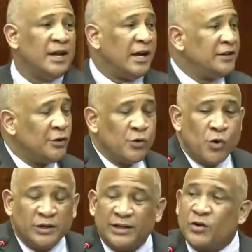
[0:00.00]
and the
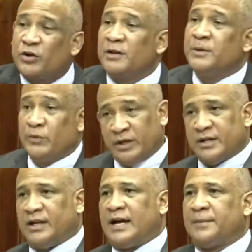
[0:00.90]
whole economy will
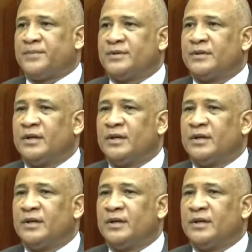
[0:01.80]
collapse.